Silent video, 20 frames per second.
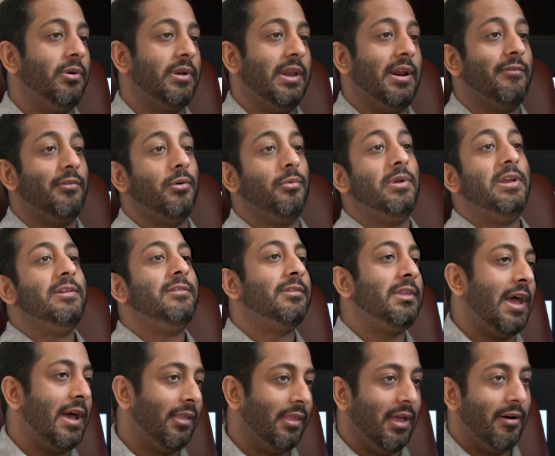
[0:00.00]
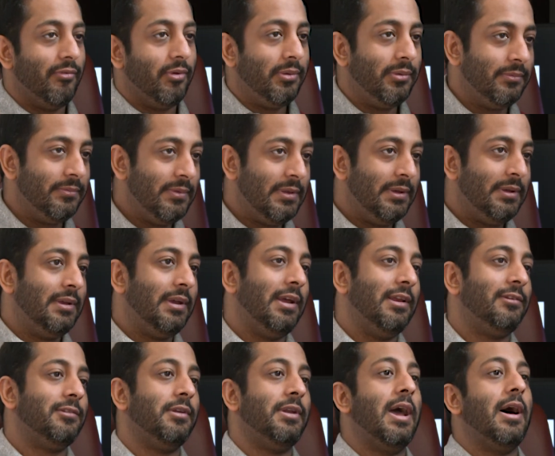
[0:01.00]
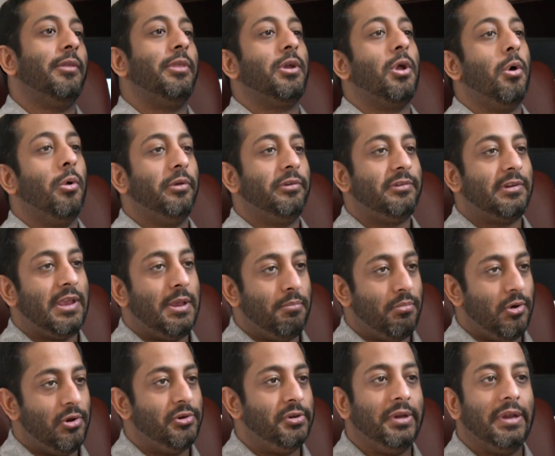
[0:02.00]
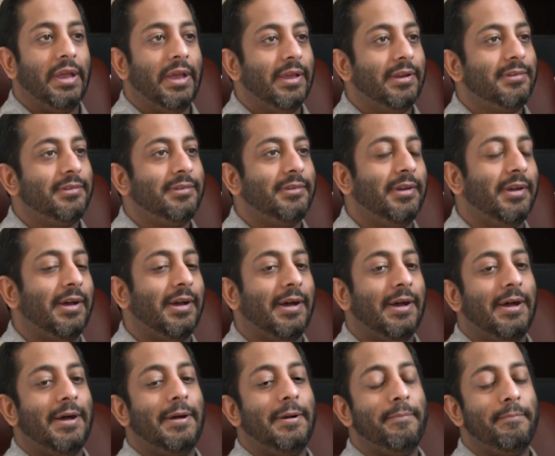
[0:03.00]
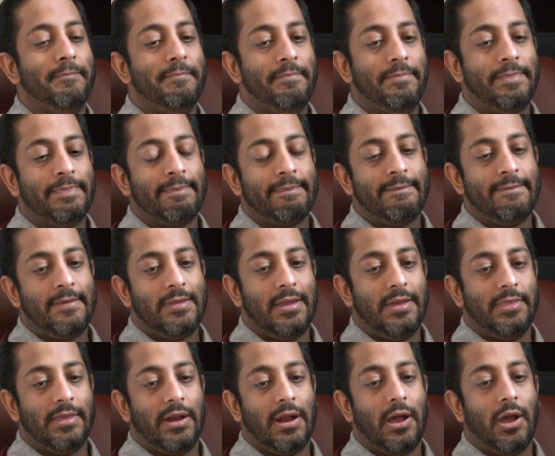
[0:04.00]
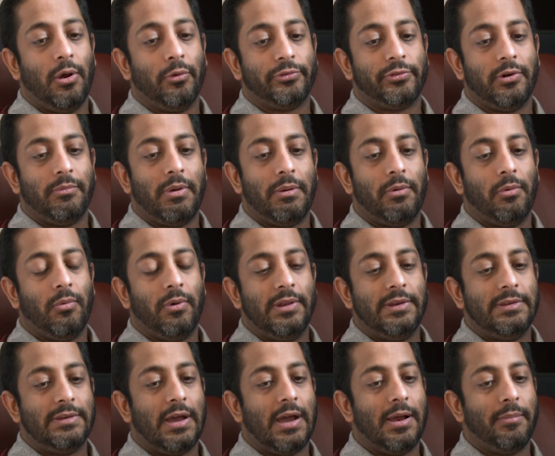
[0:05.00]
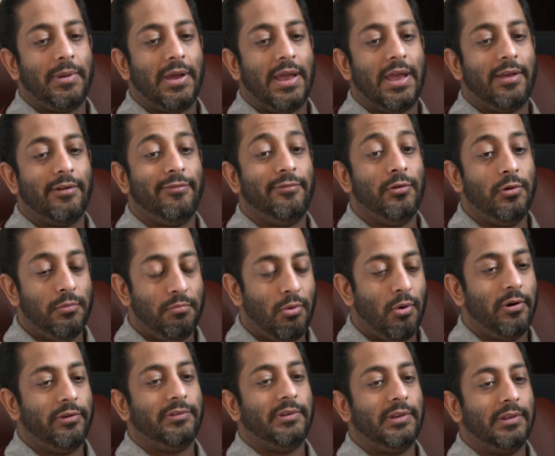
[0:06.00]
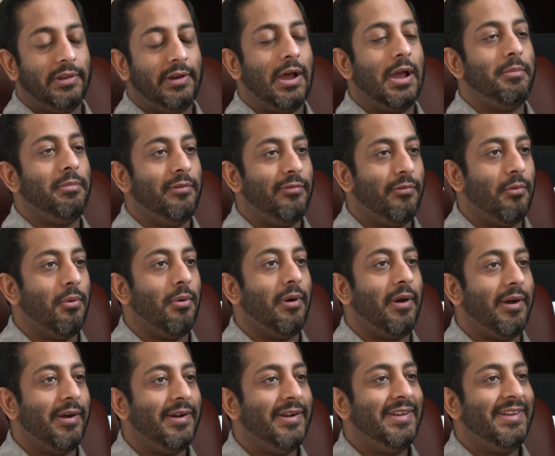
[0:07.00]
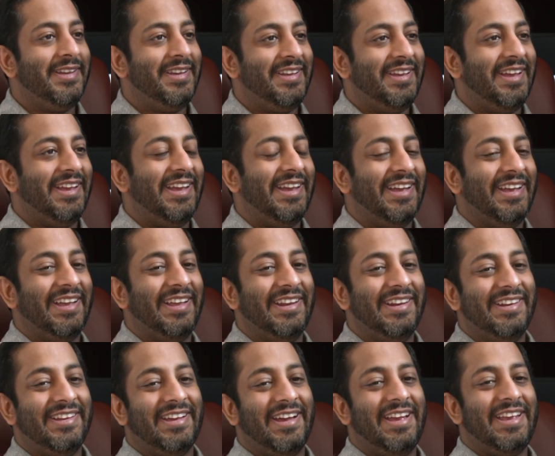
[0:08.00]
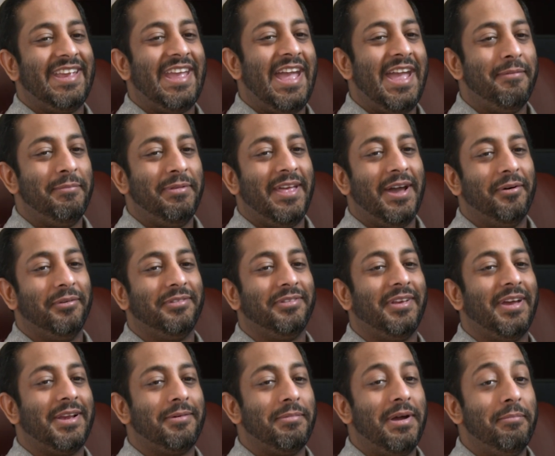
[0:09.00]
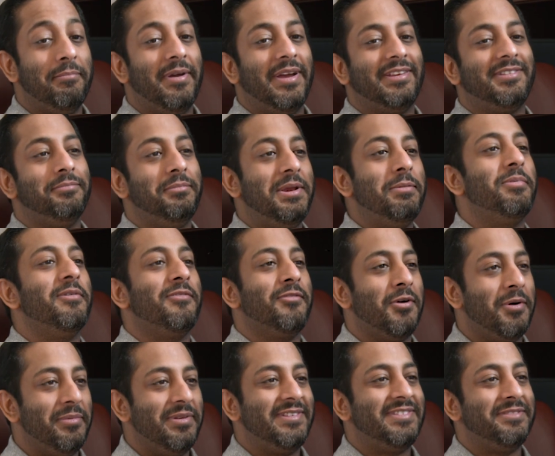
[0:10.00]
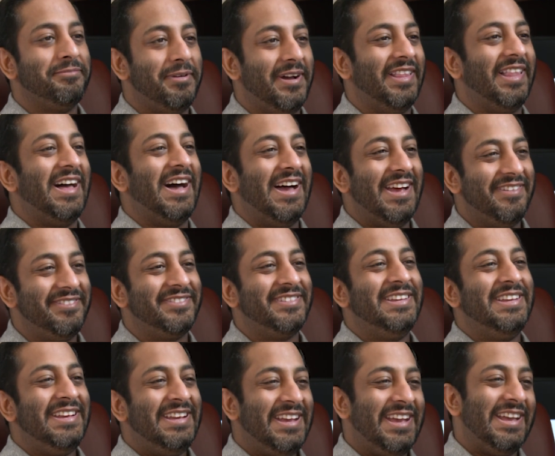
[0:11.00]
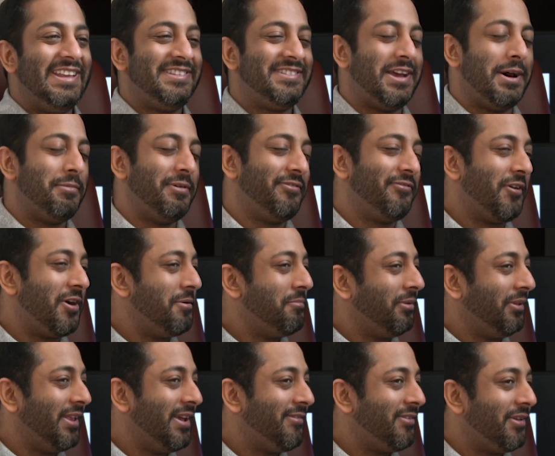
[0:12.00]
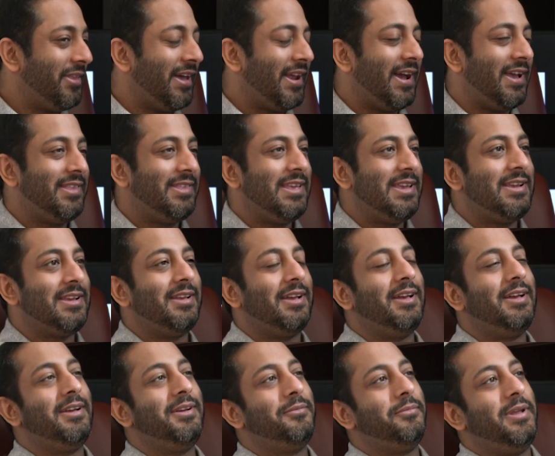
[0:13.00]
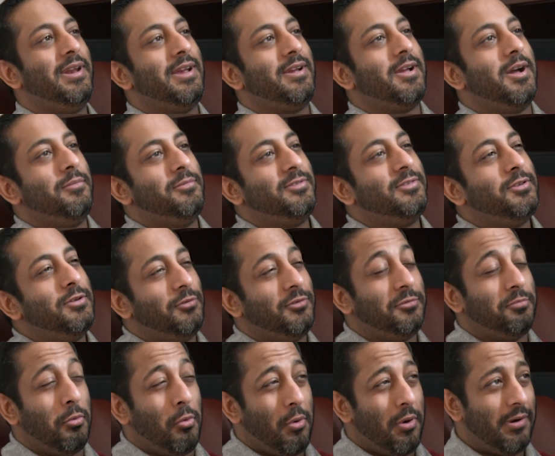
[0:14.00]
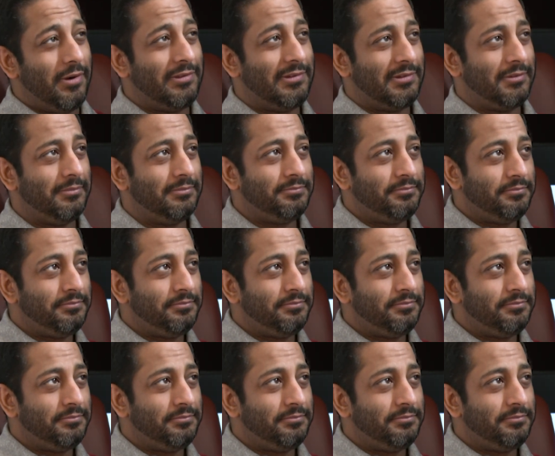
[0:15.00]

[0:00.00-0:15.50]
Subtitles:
can ever reach that level. And so now the goal is to keep pushing it. And then I also remember one time I had food poisoning the night before, and I came, and that was like my best meet performance of my life. And so I'm a firm believer that I think when it comes to sports